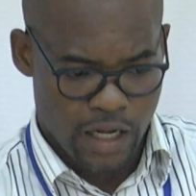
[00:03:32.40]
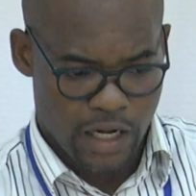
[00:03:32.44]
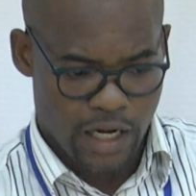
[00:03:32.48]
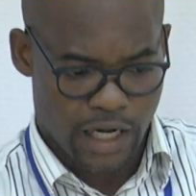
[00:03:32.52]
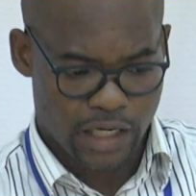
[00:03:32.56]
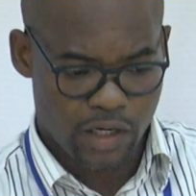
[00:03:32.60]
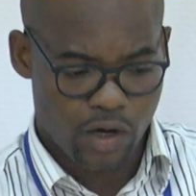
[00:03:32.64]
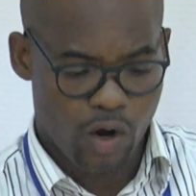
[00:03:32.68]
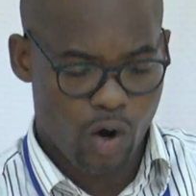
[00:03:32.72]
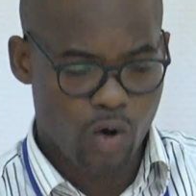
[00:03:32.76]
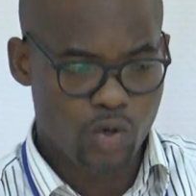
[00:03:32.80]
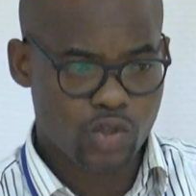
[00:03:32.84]

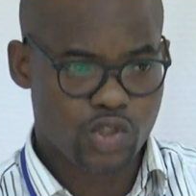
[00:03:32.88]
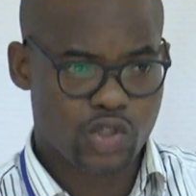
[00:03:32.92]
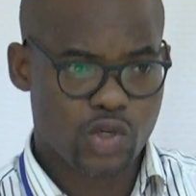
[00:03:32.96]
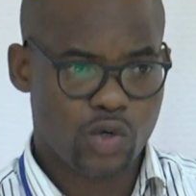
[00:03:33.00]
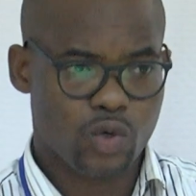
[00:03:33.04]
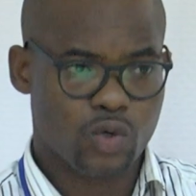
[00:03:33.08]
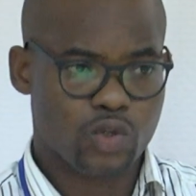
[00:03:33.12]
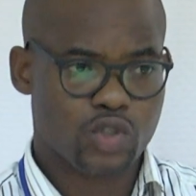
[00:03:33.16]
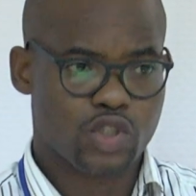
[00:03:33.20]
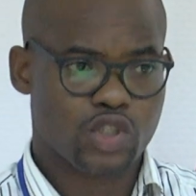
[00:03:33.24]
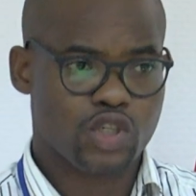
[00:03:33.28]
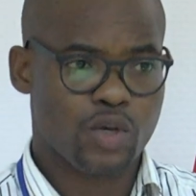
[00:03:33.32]
And
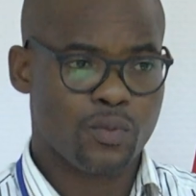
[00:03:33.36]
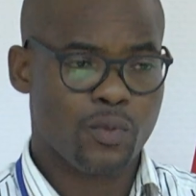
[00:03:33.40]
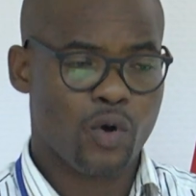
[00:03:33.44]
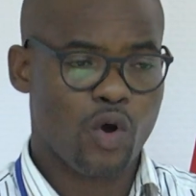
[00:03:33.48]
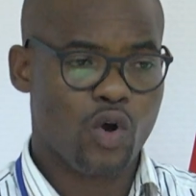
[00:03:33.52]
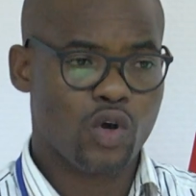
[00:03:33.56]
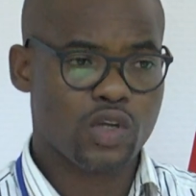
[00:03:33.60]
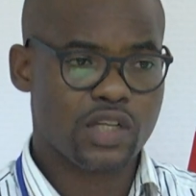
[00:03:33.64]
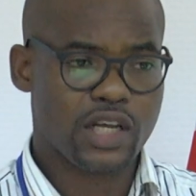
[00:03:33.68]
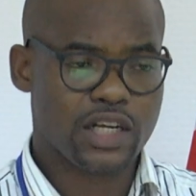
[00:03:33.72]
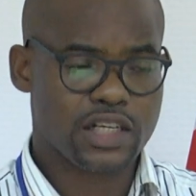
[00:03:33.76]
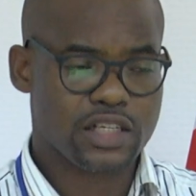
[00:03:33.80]
also some
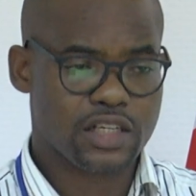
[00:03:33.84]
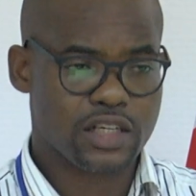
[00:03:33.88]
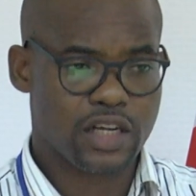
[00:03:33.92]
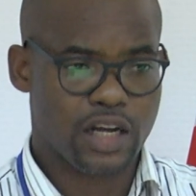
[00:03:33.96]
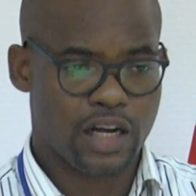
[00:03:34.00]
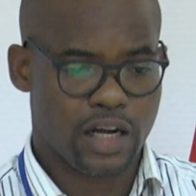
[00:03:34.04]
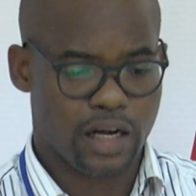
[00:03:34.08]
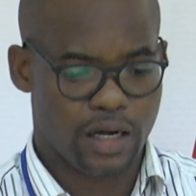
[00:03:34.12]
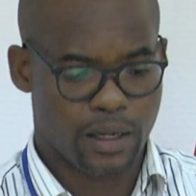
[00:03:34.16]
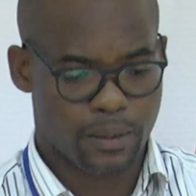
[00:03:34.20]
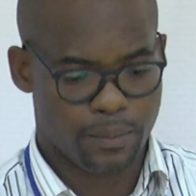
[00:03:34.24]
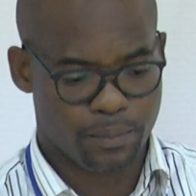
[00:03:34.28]
other
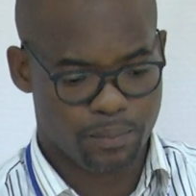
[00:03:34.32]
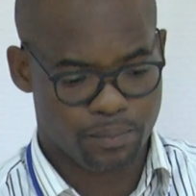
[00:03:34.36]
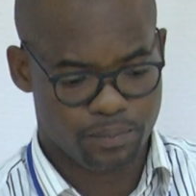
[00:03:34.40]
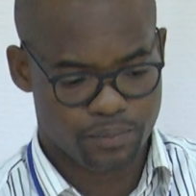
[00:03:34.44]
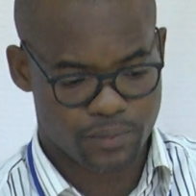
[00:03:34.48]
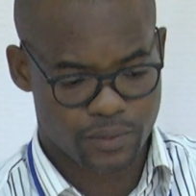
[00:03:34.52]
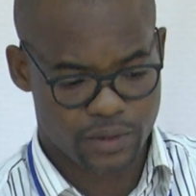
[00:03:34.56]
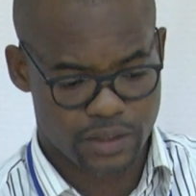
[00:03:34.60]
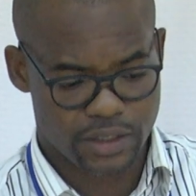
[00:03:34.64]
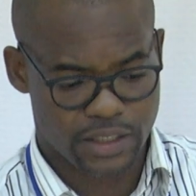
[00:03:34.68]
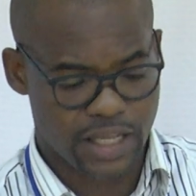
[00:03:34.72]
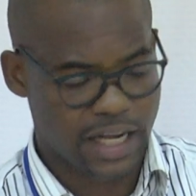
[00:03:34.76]

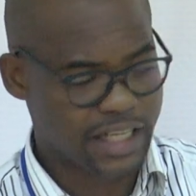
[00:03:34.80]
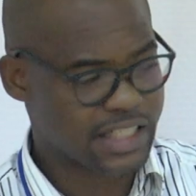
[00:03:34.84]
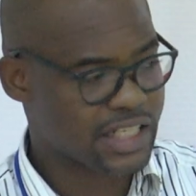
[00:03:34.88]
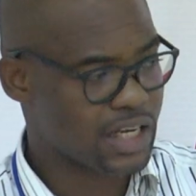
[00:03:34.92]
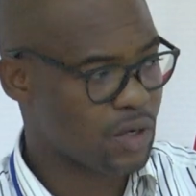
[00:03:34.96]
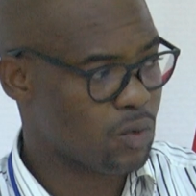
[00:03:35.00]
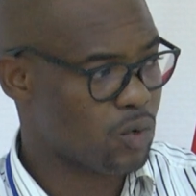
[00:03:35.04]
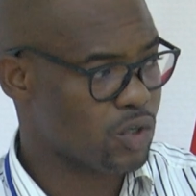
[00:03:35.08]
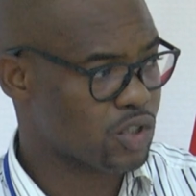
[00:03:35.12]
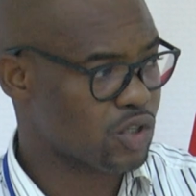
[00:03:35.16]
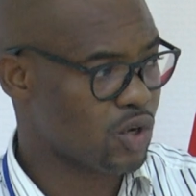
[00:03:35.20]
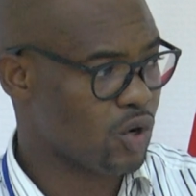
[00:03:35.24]

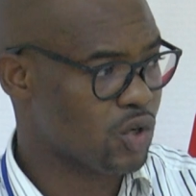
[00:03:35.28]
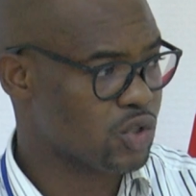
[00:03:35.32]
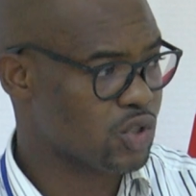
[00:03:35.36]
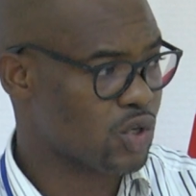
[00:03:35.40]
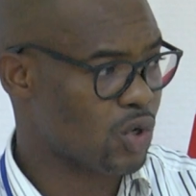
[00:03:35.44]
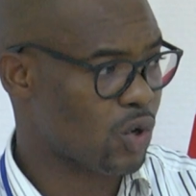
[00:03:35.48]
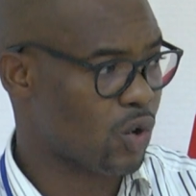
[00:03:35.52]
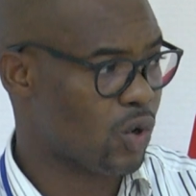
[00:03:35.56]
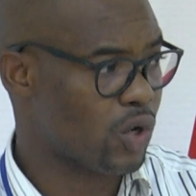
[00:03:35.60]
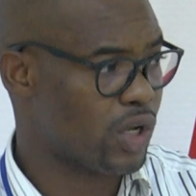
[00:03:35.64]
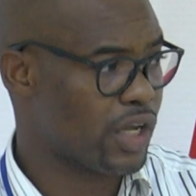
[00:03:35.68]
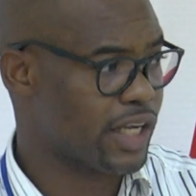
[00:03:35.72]
data was
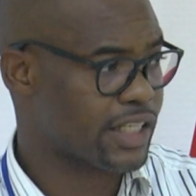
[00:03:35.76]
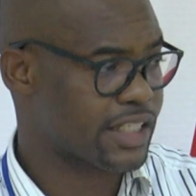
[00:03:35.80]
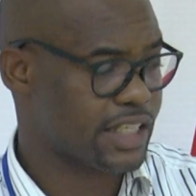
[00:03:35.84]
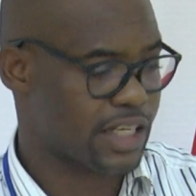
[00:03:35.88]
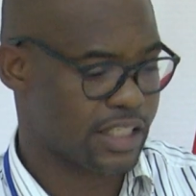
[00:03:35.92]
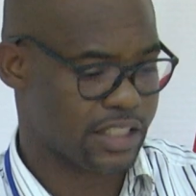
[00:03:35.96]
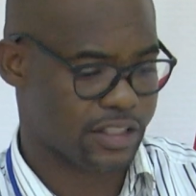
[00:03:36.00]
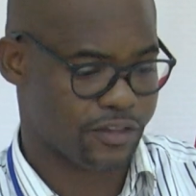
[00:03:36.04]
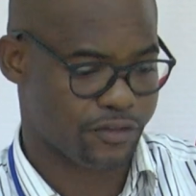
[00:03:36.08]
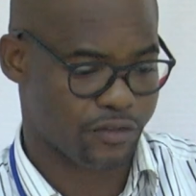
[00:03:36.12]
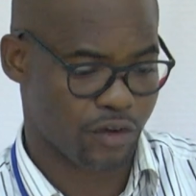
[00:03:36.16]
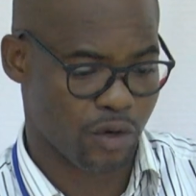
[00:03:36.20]
also
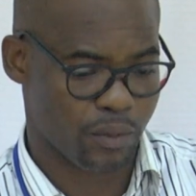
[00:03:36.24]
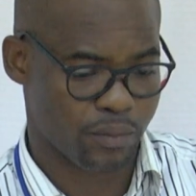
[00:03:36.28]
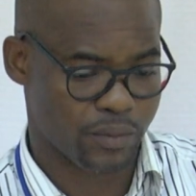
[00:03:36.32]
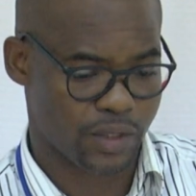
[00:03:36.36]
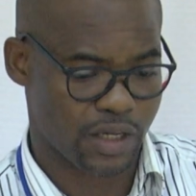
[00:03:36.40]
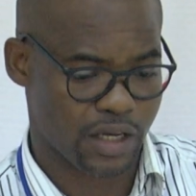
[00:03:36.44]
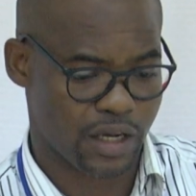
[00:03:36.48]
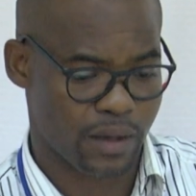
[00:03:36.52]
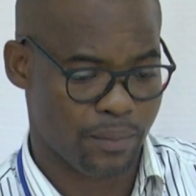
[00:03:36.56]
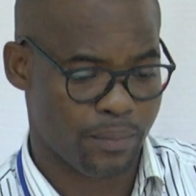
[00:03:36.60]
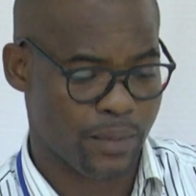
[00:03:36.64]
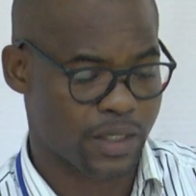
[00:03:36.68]
collected from
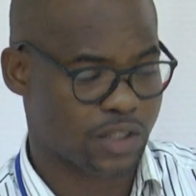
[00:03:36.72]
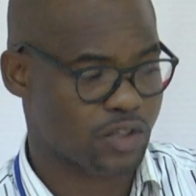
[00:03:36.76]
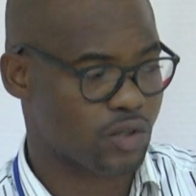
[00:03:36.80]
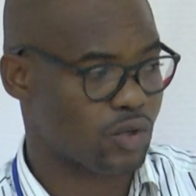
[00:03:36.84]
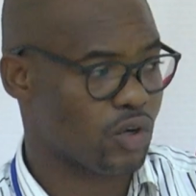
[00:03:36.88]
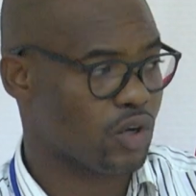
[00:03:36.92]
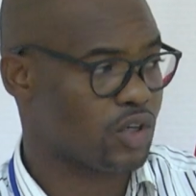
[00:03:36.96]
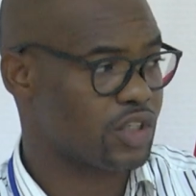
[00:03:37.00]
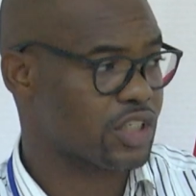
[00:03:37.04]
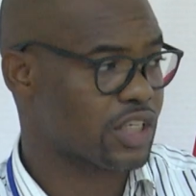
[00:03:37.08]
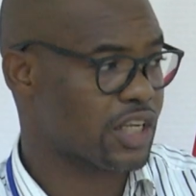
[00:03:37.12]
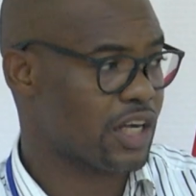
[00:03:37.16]
the
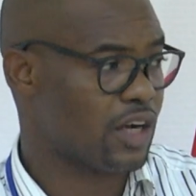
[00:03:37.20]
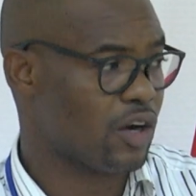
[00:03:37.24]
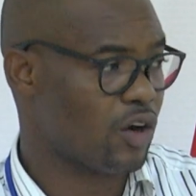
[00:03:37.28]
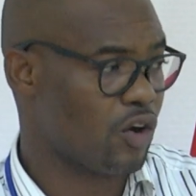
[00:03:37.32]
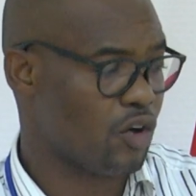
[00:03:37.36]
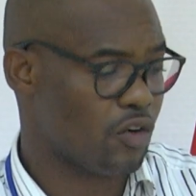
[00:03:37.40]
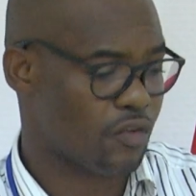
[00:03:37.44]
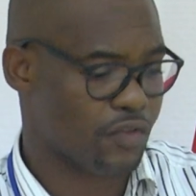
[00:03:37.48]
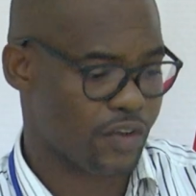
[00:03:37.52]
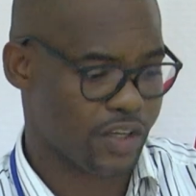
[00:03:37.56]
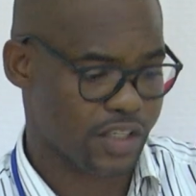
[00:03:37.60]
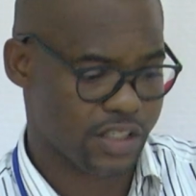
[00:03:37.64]
meteorological
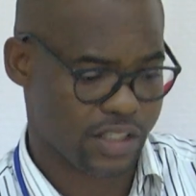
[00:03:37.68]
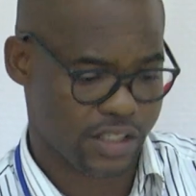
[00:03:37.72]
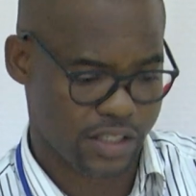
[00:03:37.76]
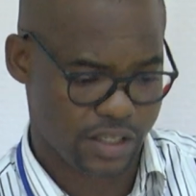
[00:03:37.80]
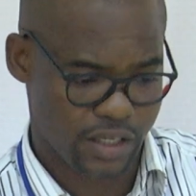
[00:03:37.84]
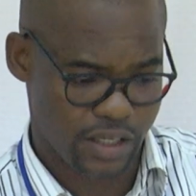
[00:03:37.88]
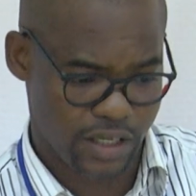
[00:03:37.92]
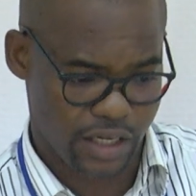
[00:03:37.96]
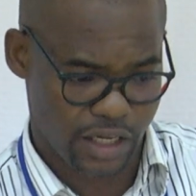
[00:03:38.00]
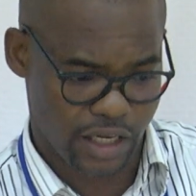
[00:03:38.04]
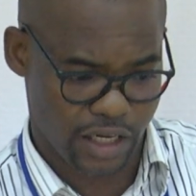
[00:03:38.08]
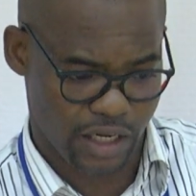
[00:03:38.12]

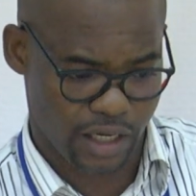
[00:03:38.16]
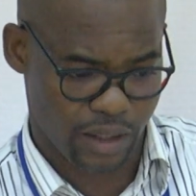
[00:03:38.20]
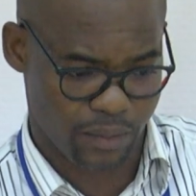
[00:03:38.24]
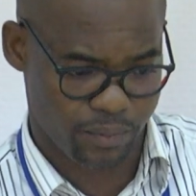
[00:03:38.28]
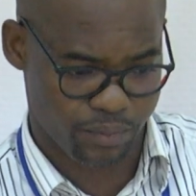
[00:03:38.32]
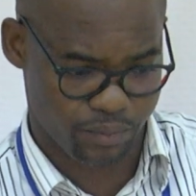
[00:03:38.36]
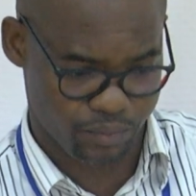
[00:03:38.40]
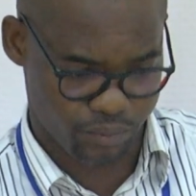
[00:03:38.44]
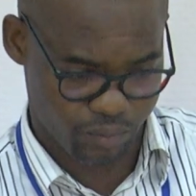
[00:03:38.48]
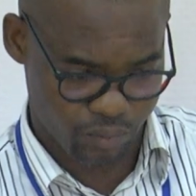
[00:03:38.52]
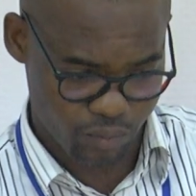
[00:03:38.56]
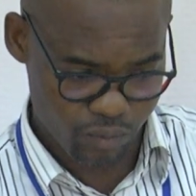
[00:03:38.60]
office,
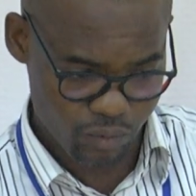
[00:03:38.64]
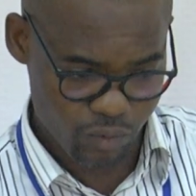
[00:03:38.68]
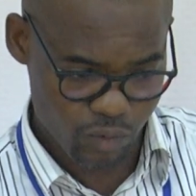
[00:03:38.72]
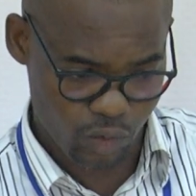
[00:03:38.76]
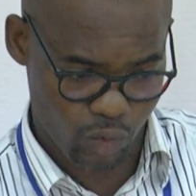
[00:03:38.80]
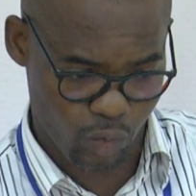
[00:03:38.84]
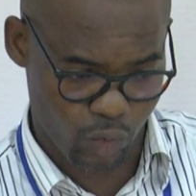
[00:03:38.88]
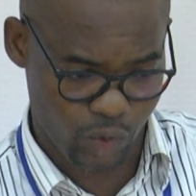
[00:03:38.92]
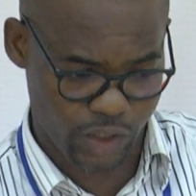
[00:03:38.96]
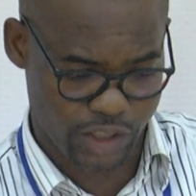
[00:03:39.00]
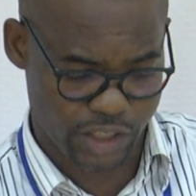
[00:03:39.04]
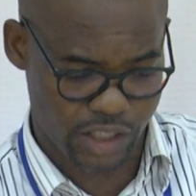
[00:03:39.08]

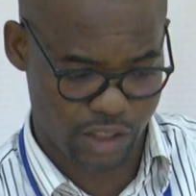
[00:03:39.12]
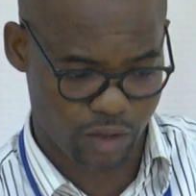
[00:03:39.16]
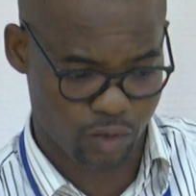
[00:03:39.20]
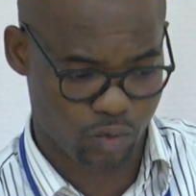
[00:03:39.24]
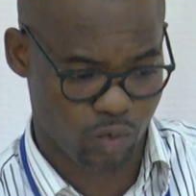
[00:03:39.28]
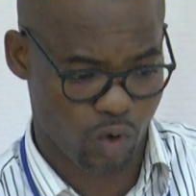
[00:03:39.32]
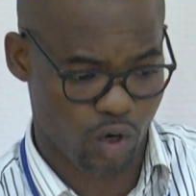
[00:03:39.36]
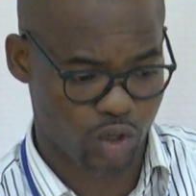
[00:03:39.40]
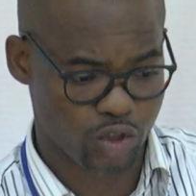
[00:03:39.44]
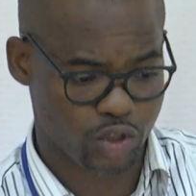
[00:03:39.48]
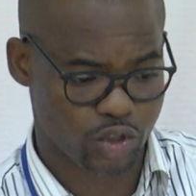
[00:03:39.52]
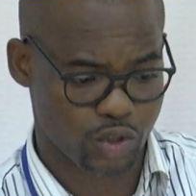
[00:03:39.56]
which
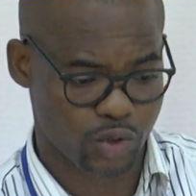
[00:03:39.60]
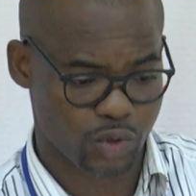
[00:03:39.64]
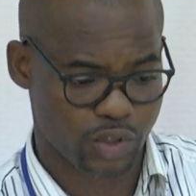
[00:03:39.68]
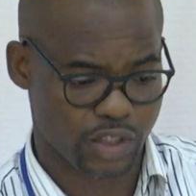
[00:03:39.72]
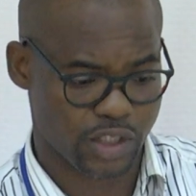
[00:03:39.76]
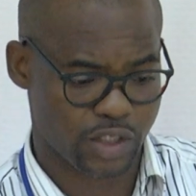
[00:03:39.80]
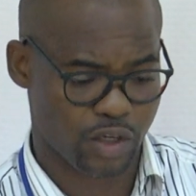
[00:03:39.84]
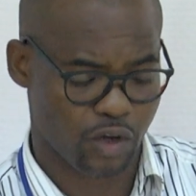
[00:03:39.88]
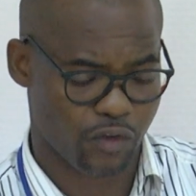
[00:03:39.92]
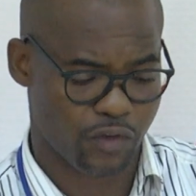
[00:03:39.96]
run through the